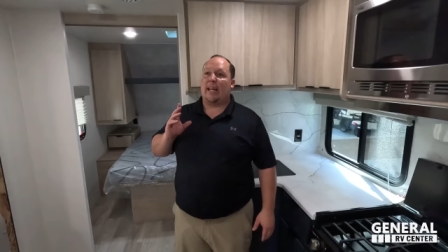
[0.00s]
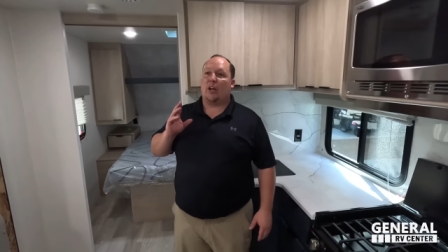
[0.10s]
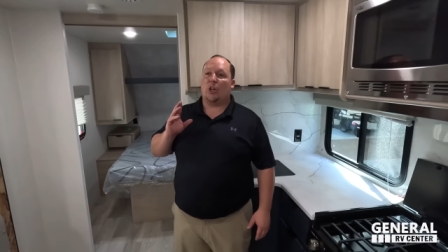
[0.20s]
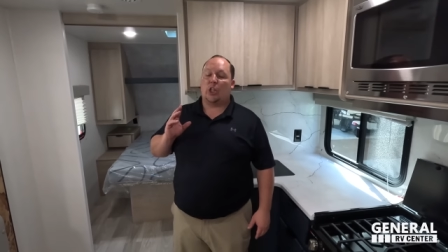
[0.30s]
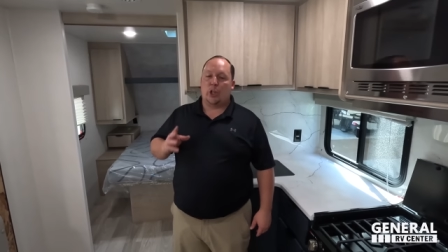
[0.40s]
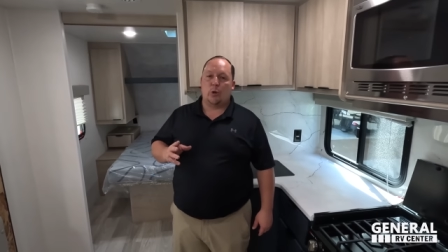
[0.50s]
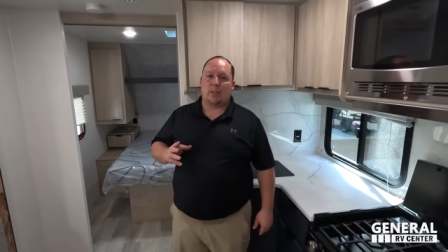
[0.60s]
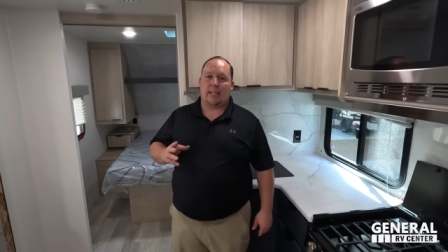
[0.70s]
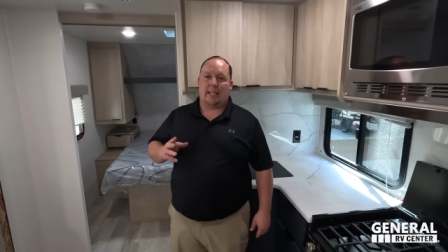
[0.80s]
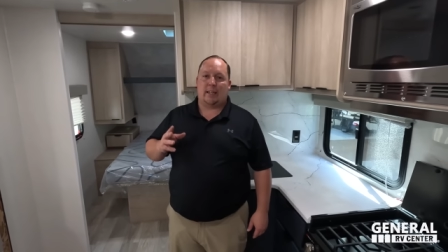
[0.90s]
They're
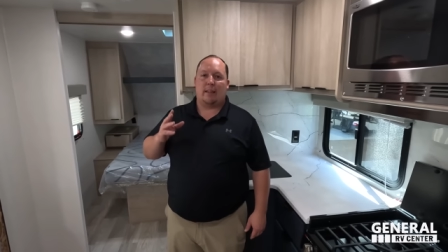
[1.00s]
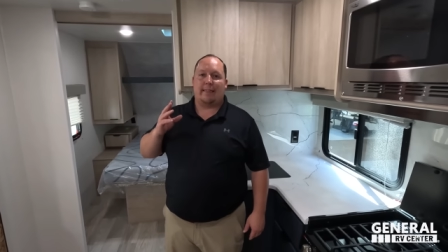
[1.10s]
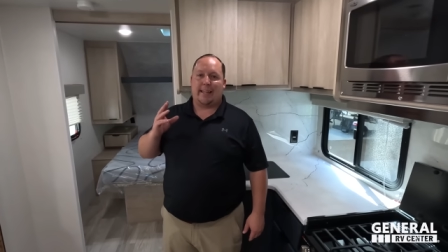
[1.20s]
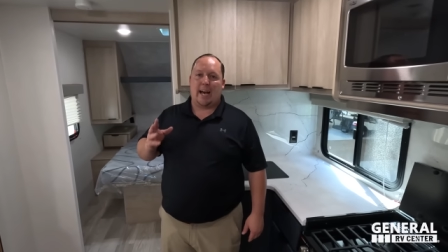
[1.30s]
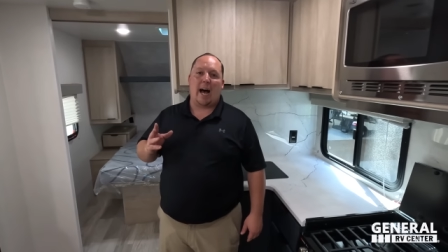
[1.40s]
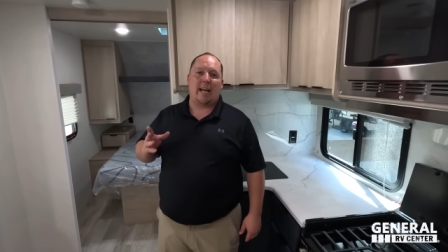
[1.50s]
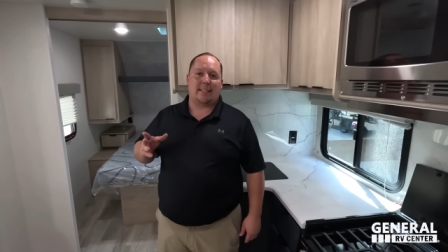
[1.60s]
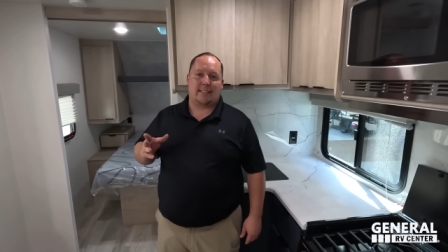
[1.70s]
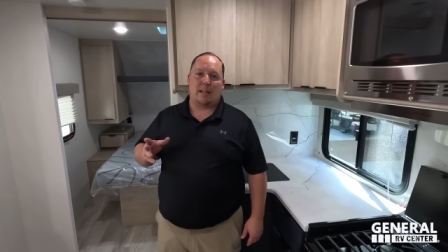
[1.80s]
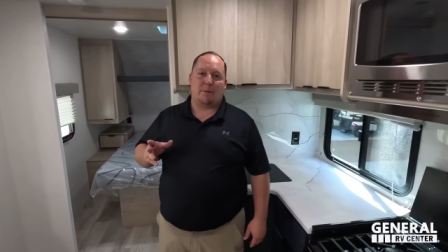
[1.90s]
using the
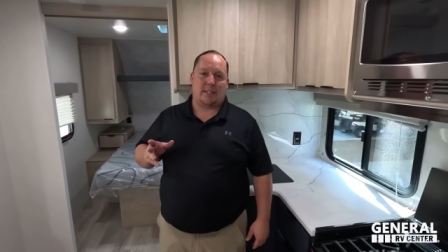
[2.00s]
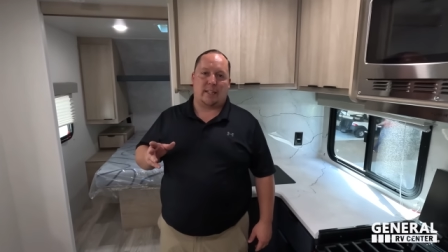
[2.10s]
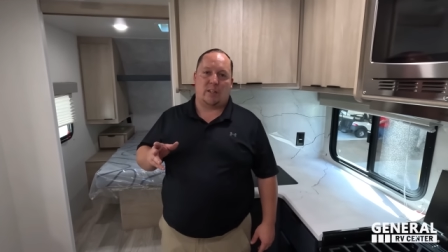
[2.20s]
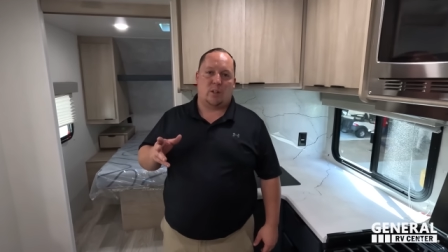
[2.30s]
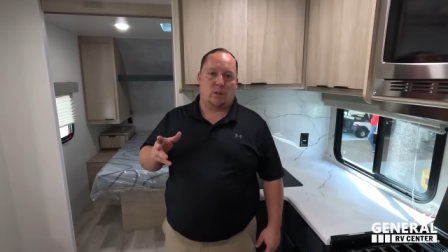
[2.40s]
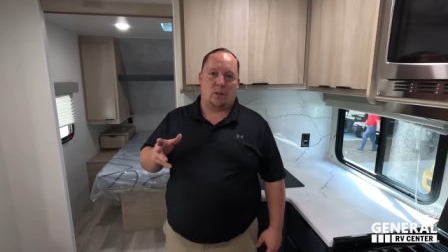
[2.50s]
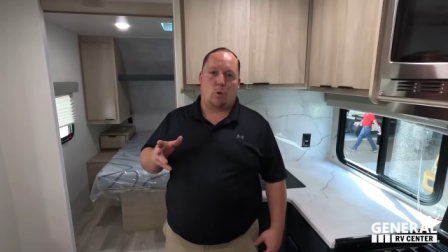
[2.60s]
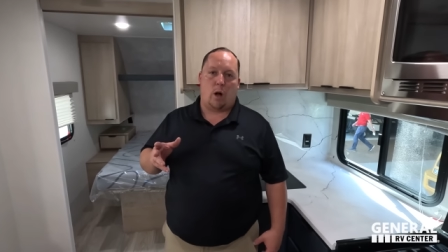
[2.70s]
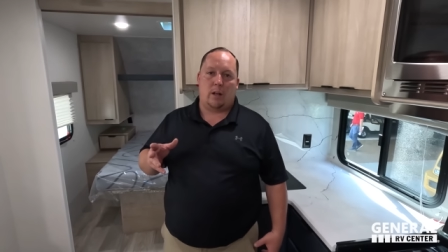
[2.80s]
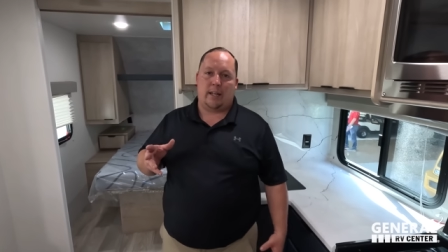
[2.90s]
highest end material and
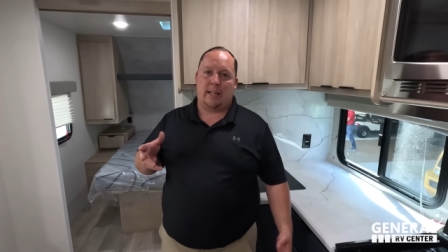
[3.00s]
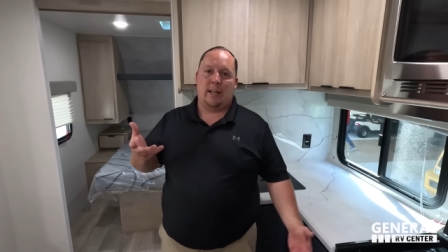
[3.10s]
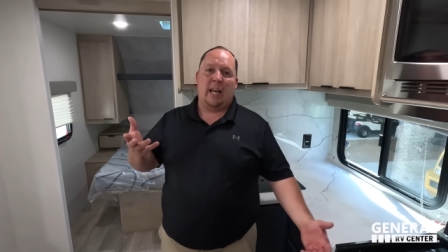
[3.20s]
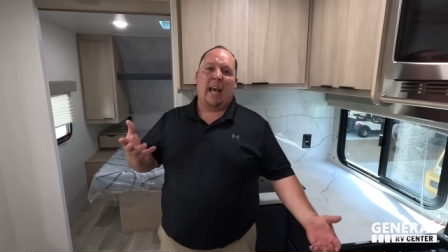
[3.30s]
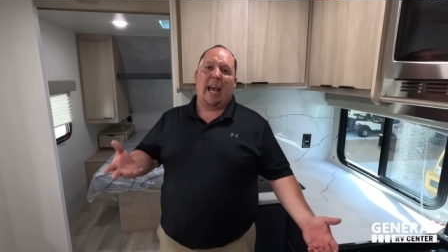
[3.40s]
quality,